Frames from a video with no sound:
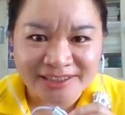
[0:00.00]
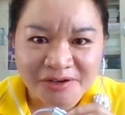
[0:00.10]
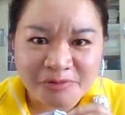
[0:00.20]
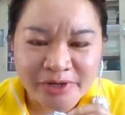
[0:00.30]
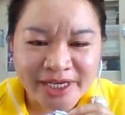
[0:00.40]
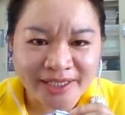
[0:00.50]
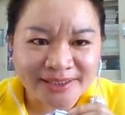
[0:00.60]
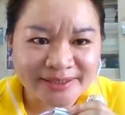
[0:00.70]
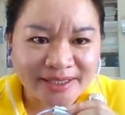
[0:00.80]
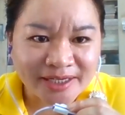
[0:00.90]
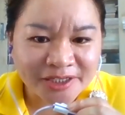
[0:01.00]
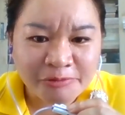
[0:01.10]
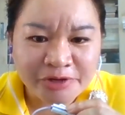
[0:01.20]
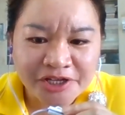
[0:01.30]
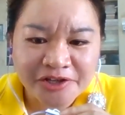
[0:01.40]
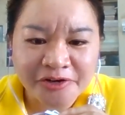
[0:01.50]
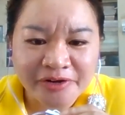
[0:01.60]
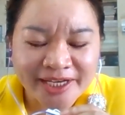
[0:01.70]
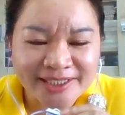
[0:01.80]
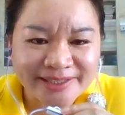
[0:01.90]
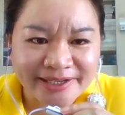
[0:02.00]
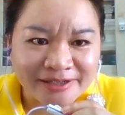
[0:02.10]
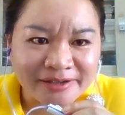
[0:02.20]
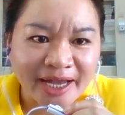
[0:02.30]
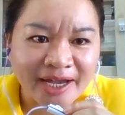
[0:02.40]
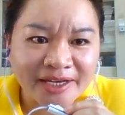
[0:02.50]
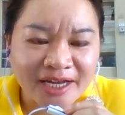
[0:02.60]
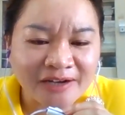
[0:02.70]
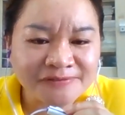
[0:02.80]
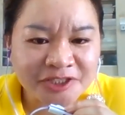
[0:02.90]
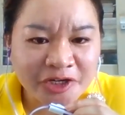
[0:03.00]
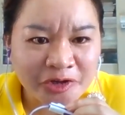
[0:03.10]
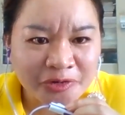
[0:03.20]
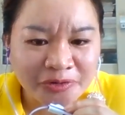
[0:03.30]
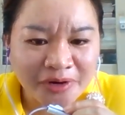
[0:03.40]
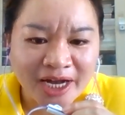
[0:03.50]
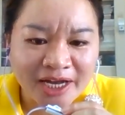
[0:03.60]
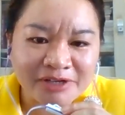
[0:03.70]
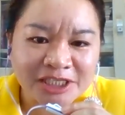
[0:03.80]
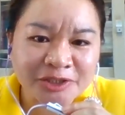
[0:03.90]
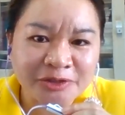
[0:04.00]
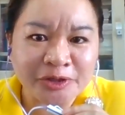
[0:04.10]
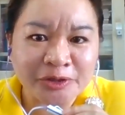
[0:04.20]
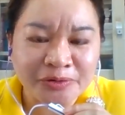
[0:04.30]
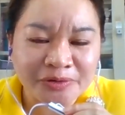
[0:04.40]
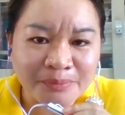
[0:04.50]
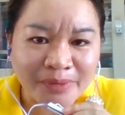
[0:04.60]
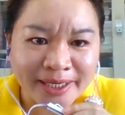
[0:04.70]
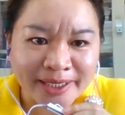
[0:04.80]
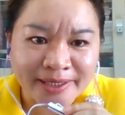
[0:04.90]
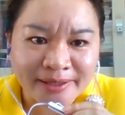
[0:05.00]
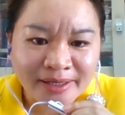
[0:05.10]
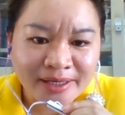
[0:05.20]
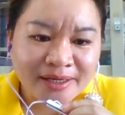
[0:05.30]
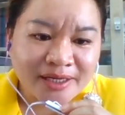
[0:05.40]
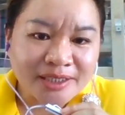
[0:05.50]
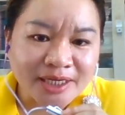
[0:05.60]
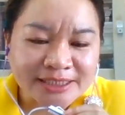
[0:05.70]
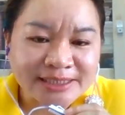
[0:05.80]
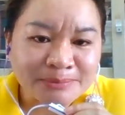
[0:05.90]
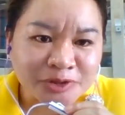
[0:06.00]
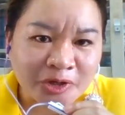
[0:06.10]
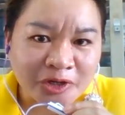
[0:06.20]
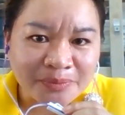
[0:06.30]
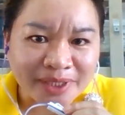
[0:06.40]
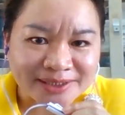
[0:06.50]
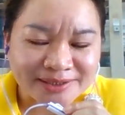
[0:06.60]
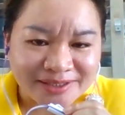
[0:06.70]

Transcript: so we can start with your Excel, and after you, I will show you my some documents.